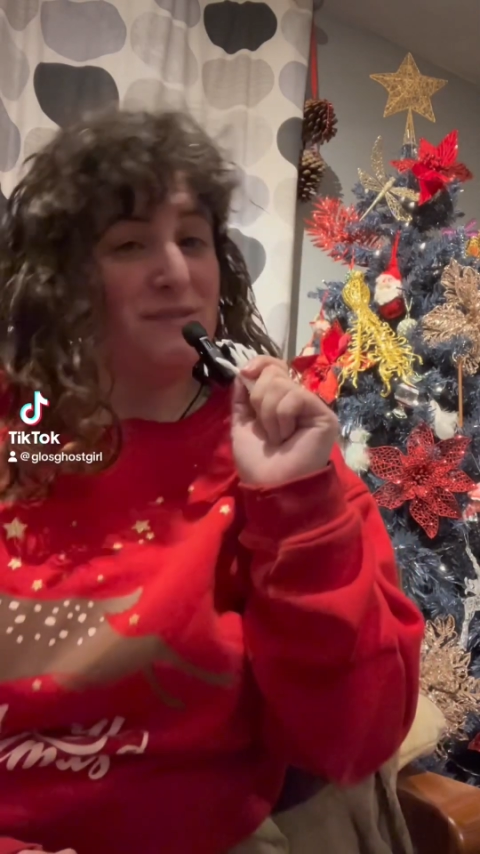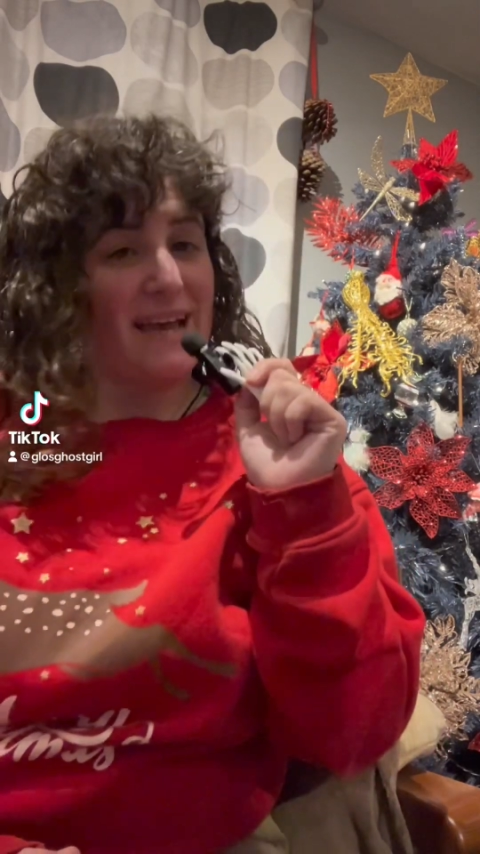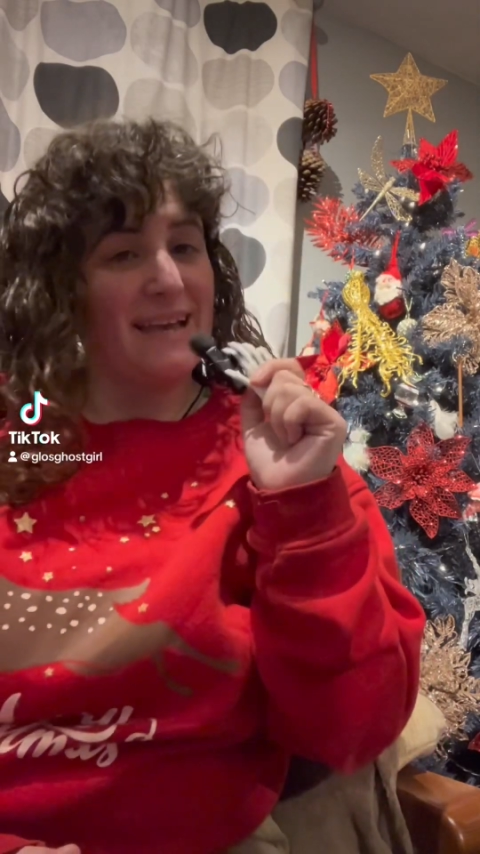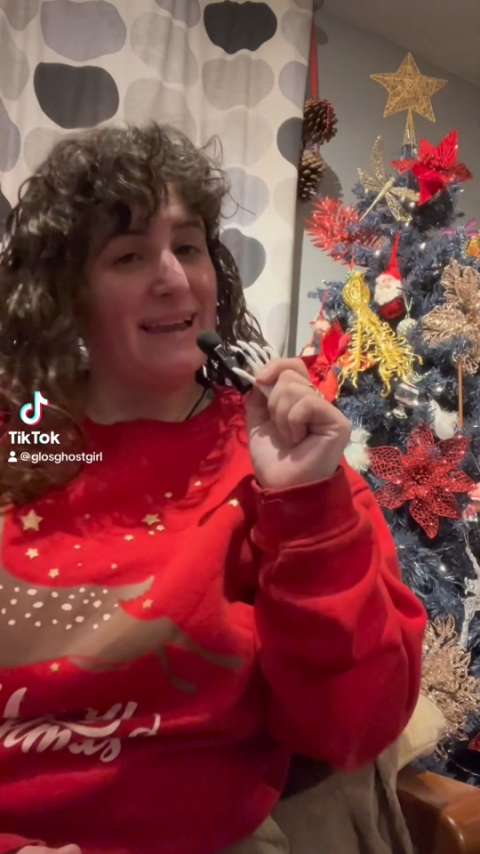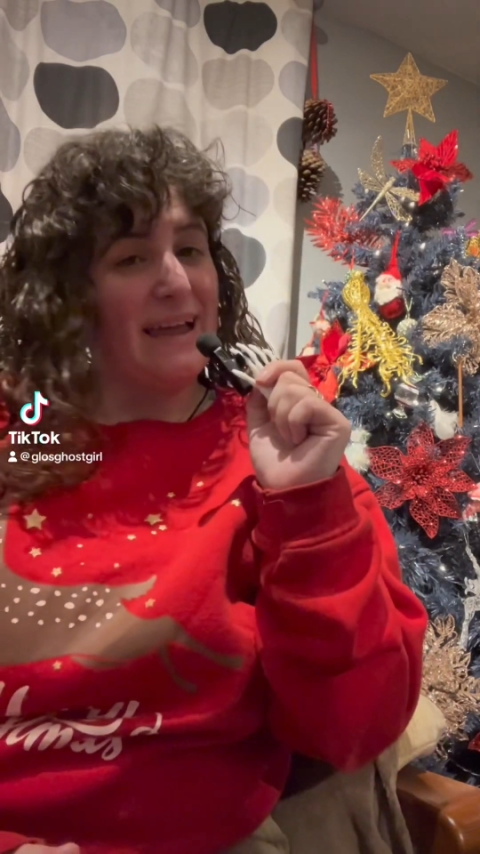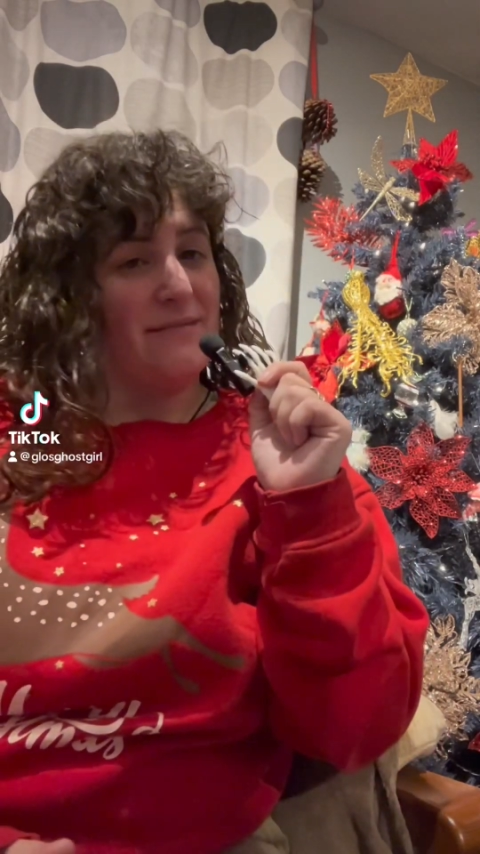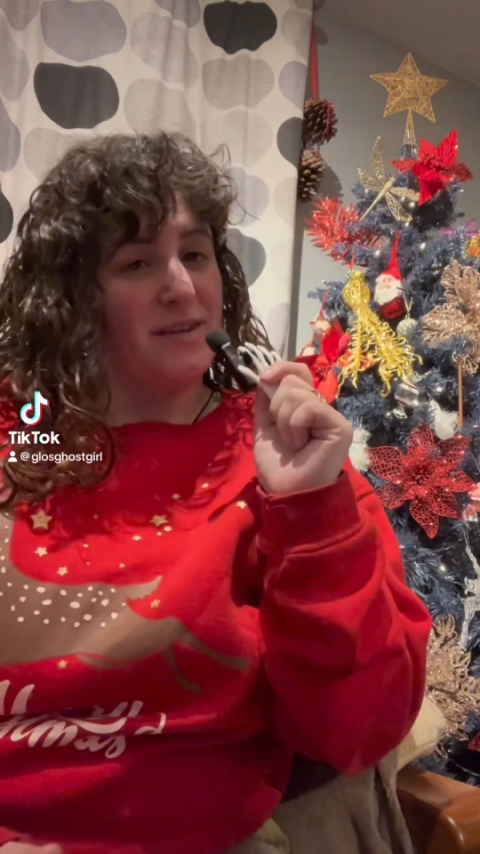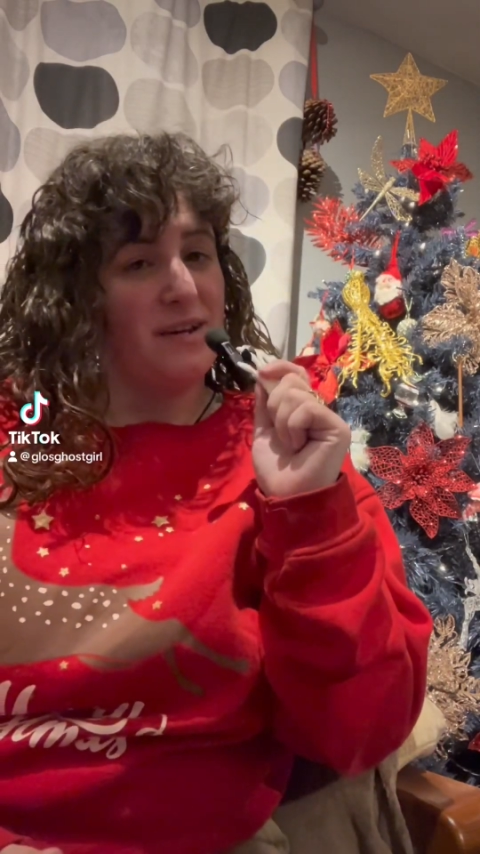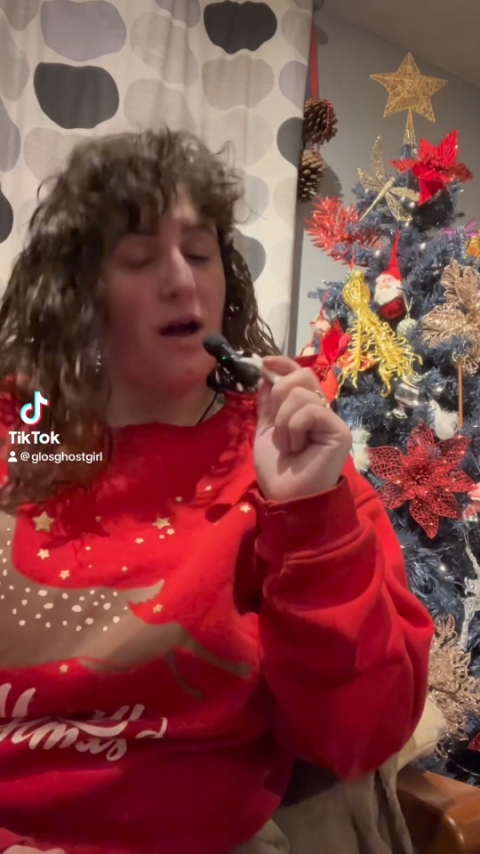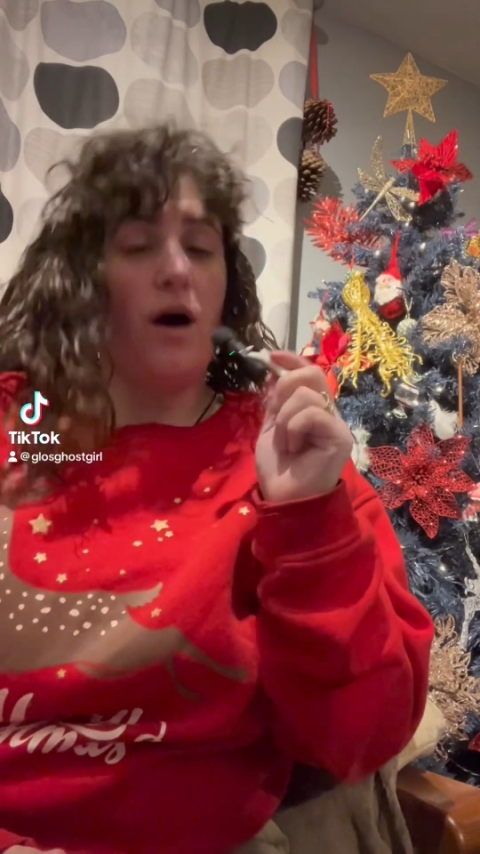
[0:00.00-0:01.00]
day
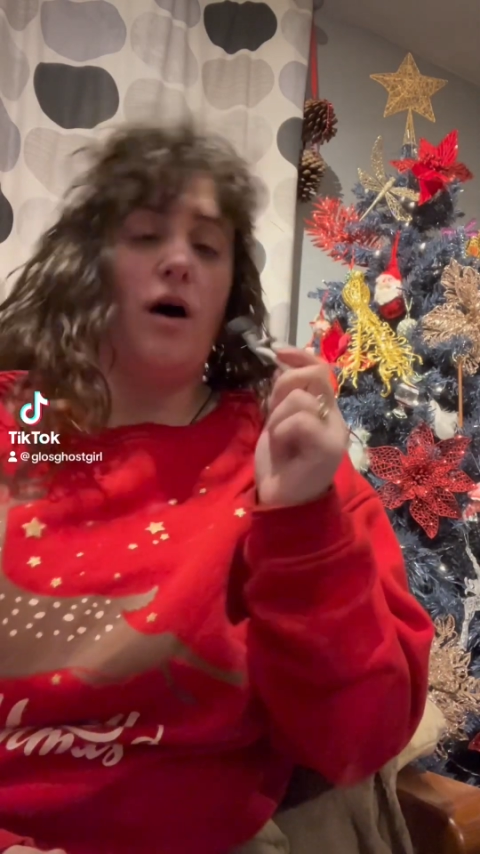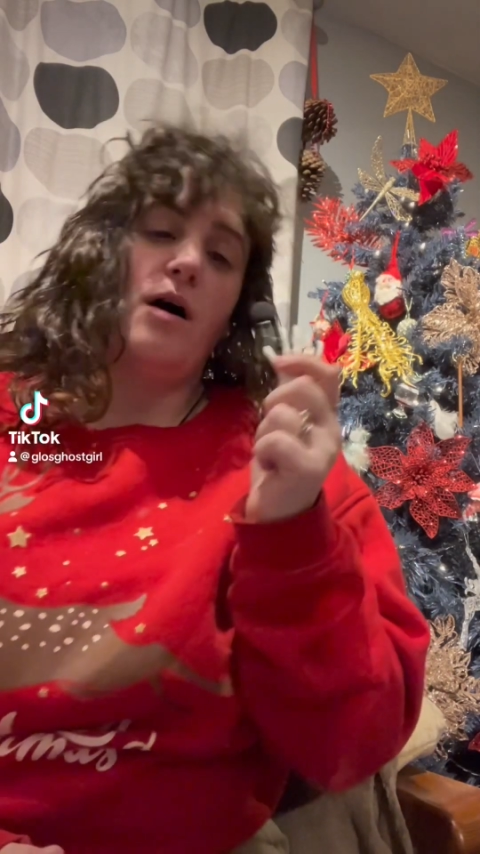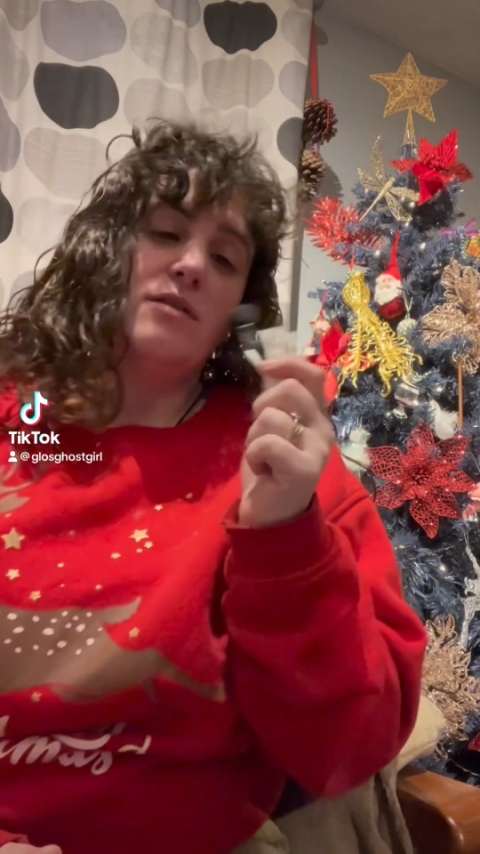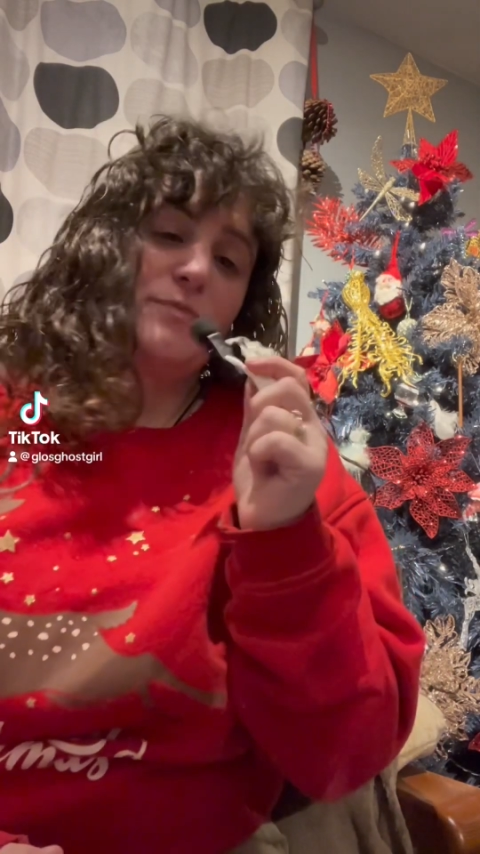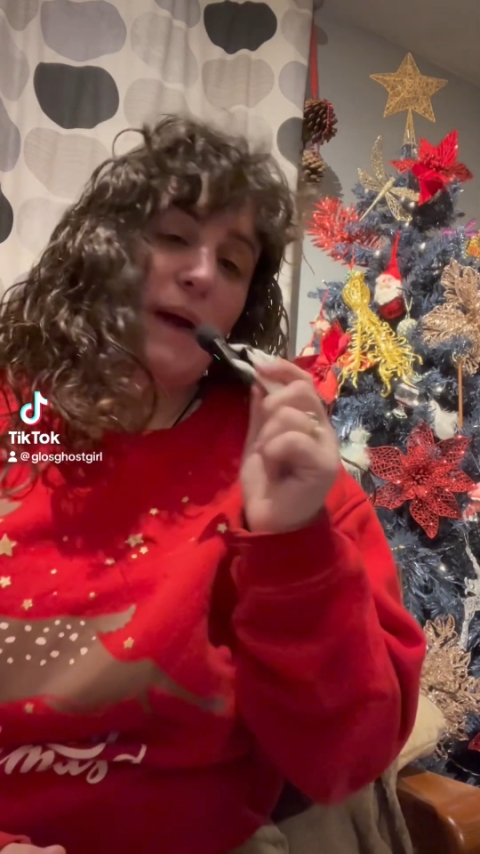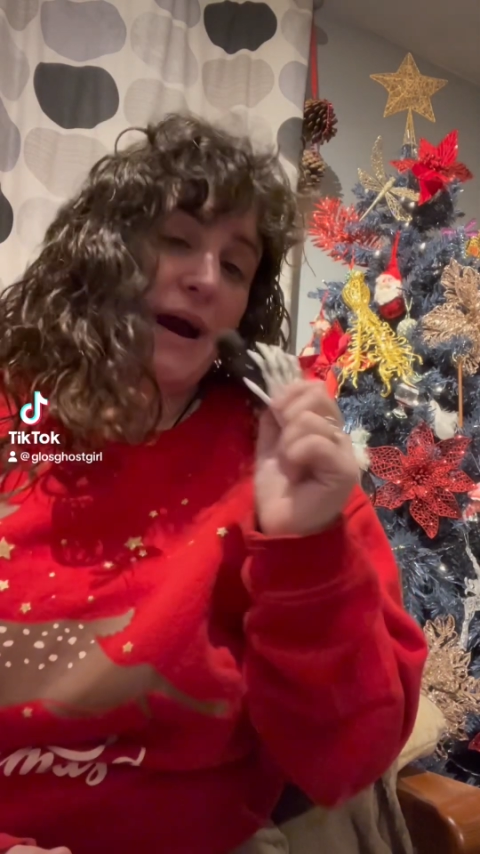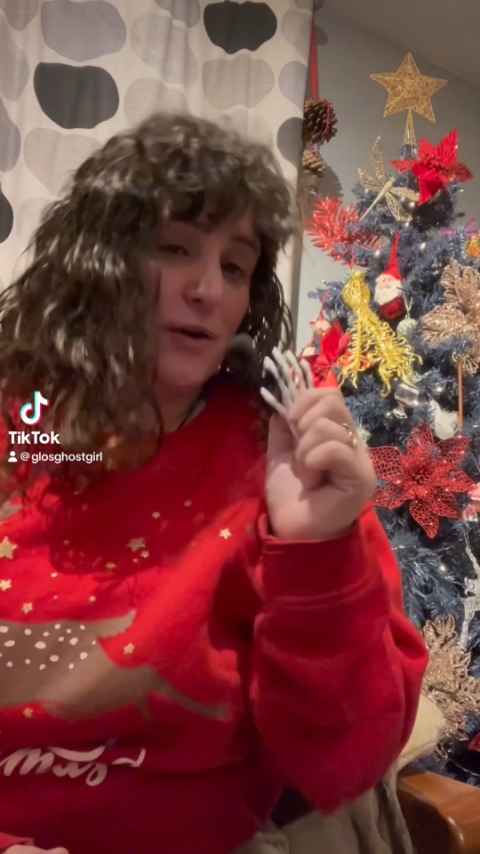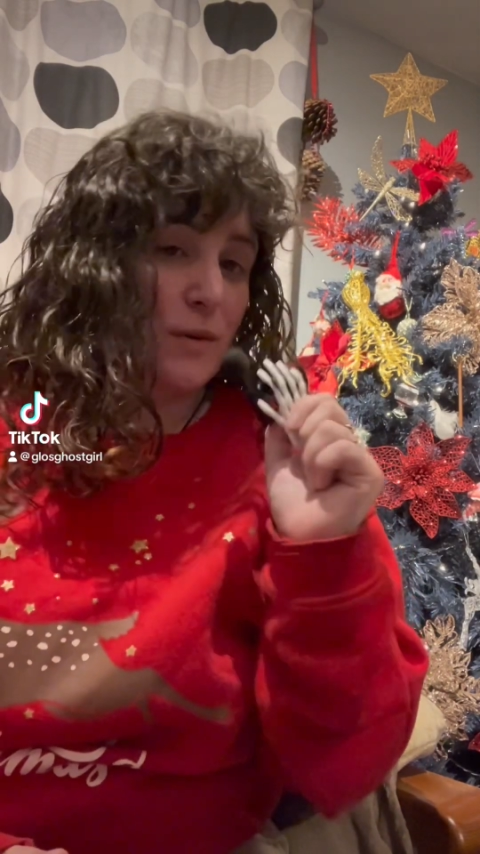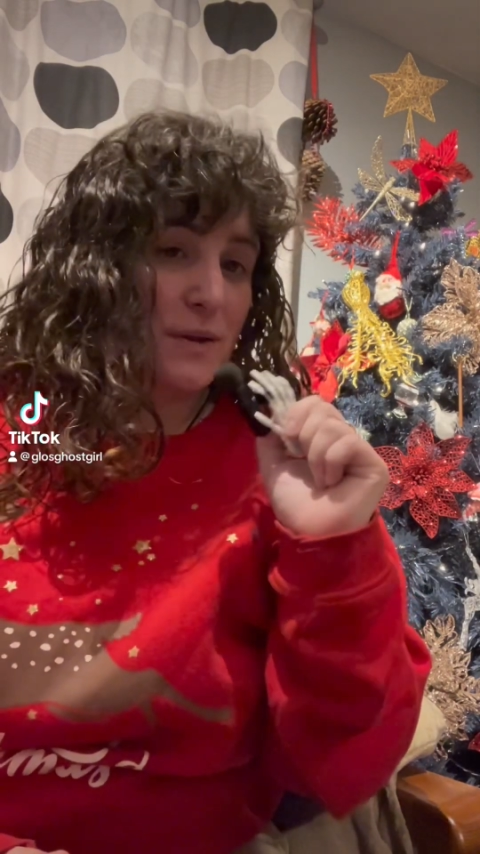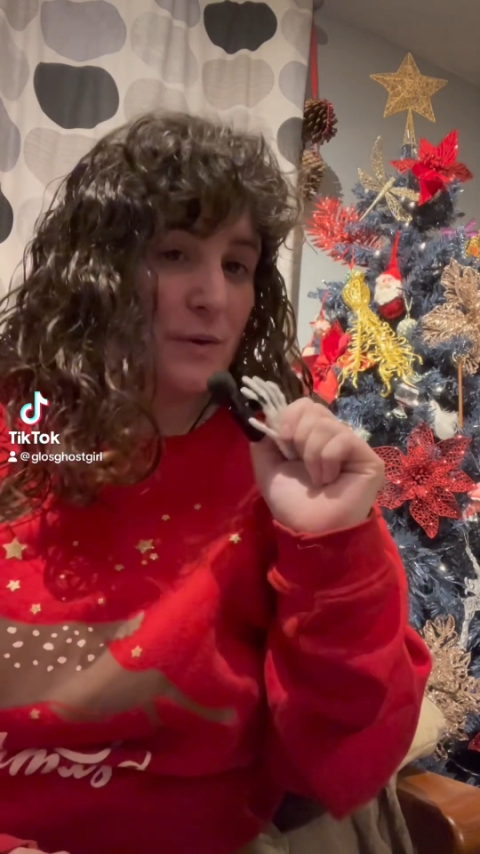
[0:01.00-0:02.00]
11 of
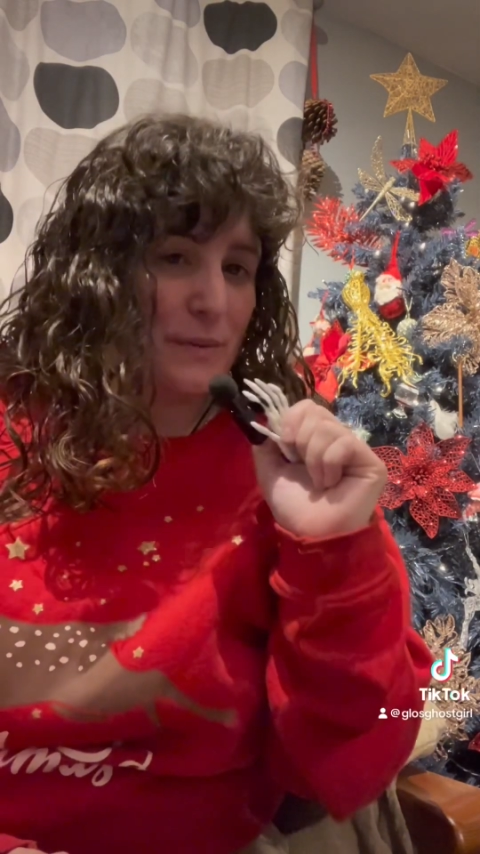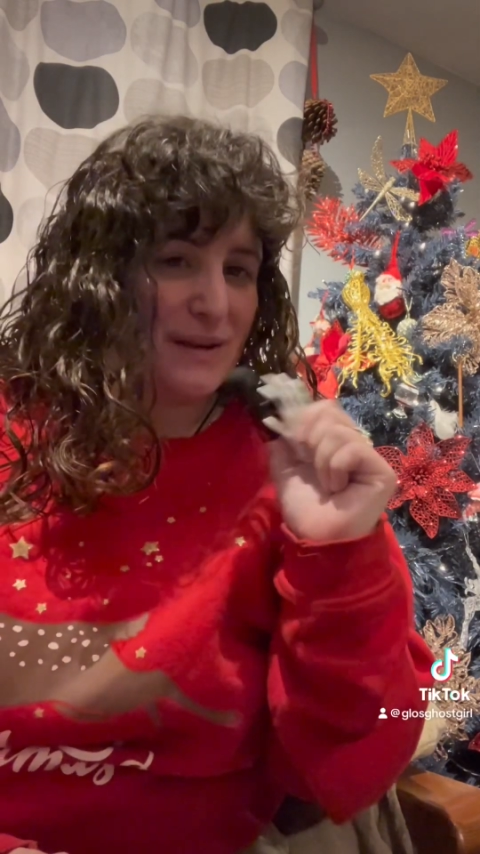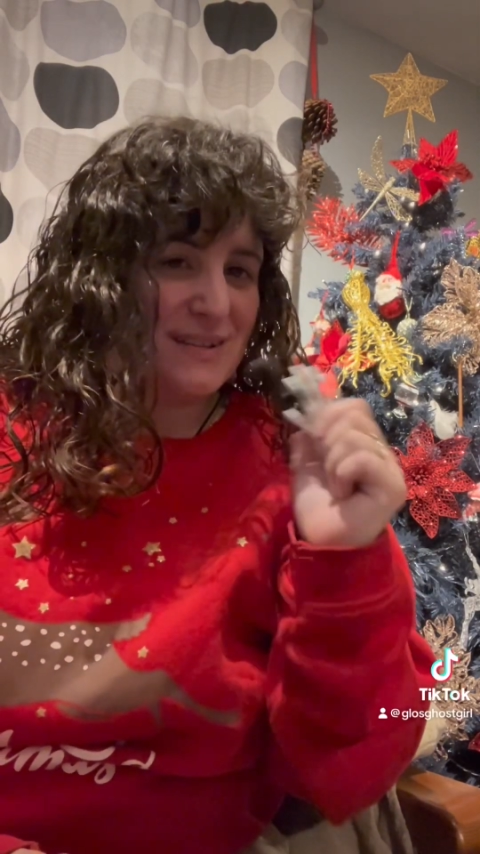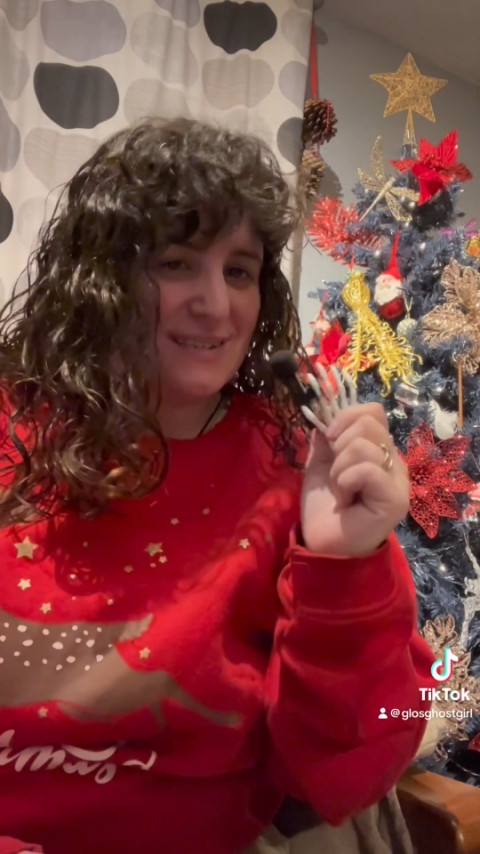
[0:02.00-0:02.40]
Paranormal Equipment.